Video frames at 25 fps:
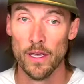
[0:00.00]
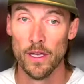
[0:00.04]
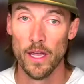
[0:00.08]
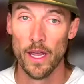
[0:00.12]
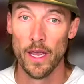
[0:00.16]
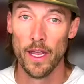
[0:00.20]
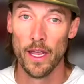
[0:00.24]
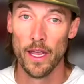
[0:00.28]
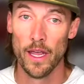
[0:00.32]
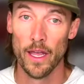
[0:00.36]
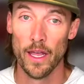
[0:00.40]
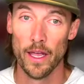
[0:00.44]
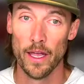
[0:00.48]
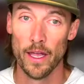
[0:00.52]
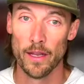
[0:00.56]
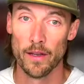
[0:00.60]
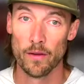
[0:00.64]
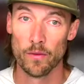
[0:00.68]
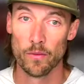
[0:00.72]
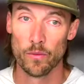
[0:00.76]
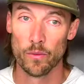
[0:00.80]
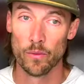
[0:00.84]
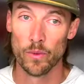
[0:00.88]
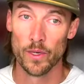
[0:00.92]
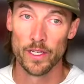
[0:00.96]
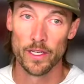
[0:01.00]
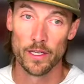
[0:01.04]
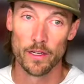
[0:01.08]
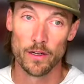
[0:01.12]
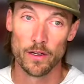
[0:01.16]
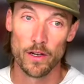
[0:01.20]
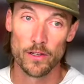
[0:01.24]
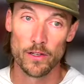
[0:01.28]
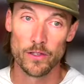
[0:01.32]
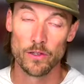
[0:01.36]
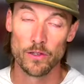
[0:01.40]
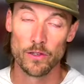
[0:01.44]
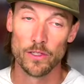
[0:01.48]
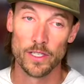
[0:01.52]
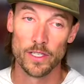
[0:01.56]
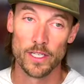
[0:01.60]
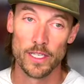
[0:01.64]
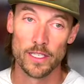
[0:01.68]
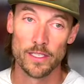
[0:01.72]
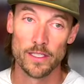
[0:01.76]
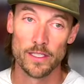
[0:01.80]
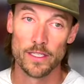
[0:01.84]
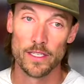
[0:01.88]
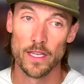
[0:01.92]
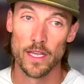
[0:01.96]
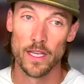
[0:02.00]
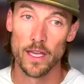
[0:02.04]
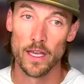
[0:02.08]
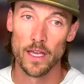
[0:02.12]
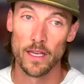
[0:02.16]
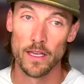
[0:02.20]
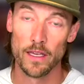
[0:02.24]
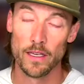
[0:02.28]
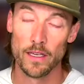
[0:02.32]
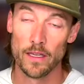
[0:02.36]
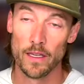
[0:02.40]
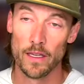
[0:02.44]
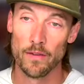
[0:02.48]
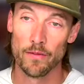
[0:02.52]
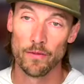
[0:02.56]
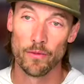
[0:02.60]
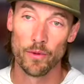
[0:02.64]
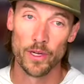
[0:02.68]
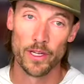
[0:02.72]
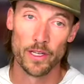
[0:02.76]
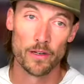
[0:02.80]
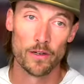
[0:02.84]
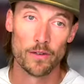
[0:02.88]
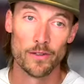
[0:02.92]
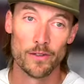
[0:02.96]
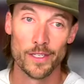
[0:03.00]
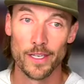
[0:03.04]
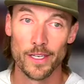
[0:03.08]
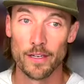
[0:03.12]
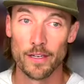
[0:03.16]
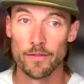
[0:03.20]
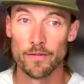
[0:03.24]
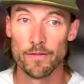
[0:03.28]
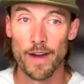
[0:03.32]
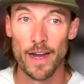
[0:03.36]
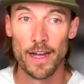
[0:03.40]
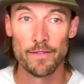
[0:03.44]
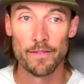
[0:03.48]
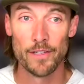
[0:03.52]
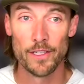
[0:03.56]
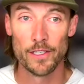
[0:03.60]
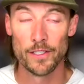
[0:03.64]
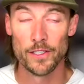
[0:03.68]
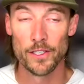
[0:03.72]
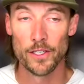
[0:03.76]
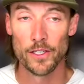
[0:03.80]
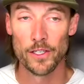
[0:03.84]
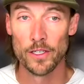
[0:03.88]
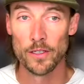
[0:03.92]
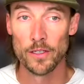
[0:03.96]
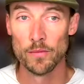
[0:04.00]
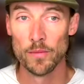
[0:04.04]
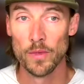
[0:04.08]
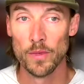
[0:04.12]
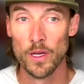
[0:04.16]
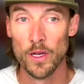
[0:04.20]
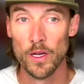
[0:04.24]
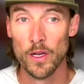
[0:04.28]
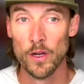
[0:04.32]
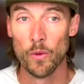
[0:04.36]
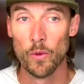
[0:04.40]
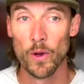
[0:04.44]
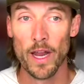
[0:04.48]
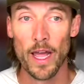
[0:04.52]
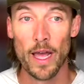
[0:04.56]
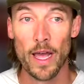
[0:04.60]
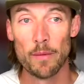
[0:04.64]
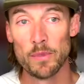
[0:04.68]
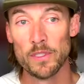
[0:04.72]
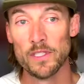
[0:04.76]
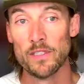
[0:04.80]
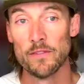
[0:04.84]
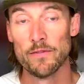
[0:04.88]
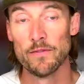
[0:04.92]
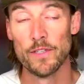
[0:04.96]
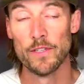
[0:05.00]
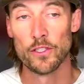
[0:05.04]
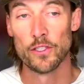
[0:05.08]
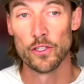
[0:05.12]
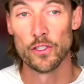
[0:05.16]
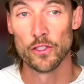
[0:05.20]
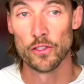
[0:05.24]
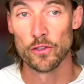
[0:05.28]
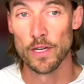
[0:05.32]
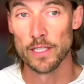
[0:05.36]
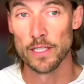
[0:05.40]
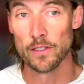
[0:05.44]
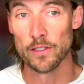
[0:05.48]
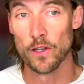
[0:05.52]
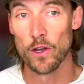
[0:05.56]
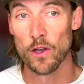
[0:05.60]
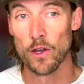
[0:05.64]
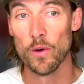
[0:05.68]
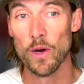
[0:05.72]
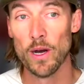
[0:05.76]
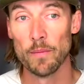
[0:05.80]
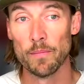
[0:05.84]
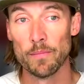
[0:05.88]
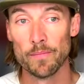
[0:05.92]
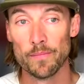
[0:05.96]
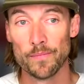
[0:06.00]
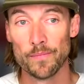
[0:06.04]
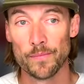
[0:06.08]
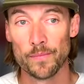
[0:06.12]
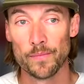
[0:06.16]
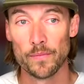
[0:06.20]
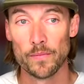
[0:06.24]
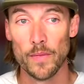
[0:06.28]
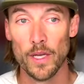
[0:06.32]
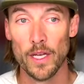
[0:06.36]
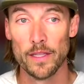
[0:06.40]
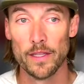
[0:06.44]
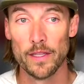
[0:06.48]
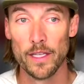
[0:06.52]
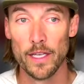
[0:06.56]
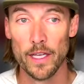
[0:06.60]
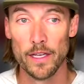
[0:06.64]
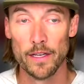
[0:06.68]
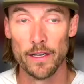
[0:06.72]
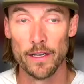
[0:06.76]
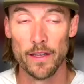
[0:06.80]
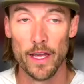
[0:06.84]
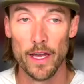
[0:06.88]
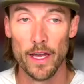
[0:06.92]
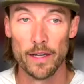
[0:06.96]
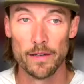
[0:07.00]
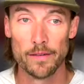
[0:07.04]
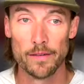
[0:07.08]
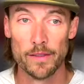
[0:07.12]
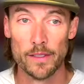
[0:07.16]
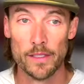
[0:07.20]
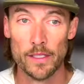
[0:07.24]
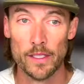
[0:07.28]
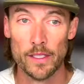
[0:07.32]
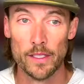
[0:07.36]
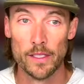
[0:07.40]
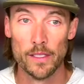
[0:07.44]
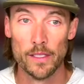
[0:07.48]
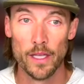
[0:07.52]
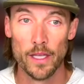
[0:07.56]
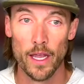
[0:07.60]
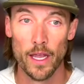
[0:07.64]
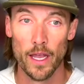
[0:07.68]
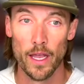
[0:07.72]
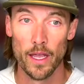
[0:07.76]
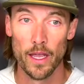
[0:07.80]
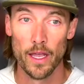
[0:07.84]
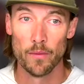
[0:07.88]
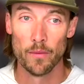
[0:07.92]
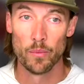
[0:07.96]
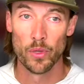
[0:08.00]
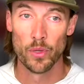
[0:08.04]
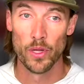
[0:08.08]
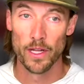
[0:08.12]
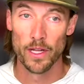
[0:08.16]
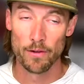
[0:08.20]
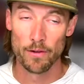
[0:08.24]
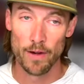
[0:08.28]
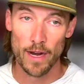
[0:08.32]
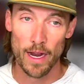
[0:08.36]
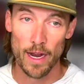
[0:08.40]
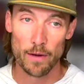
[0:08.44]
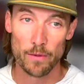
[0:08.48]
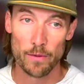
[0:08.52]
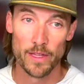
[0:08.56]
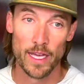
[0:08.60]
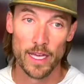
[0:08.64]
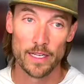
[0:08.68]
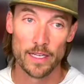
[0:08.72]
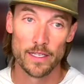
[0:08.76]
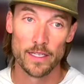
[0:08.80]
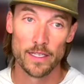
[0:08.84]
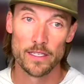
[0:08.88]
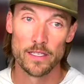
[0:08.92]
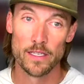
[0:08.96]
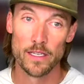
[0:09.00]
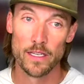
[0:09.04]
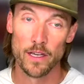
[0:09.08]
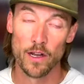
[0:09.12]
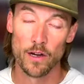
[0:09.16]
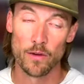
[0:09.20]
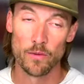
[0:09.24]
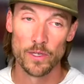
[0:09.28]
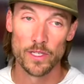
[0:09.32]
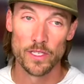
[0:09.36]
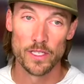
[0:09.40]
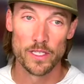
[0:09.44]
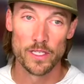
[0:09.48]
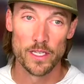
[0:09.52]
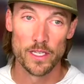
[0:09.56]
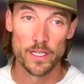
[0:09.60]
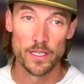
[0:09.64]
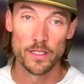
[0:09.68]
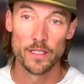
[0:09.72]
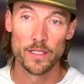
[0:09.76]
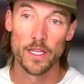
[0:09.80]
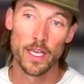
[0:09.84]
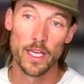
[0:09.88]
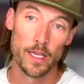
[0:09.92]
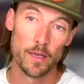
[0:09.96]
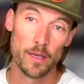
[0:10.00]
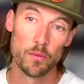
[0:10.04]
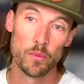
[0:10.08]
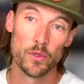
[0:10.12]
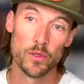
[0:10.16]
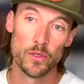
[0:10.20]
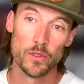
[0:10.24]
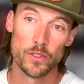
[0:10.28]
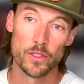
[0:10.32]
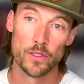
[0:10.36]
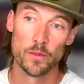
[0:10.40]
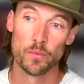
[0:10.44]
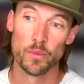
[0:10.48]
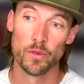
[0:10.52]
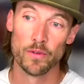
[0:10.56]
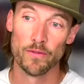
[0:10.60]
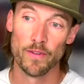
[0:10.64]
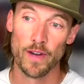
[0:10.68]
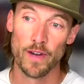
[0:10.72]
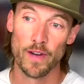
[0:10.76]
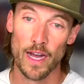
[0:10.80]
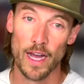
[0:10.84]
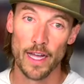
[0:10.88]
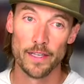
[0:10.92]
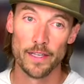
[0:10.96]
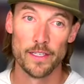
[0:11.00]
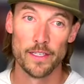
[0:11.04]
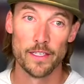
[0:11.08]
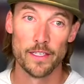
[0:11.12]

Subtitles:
And we can also look and say, if we can only get a 5-year term, what happens if interest rates go up at the end of that? And play around with that to see, are we still able to provide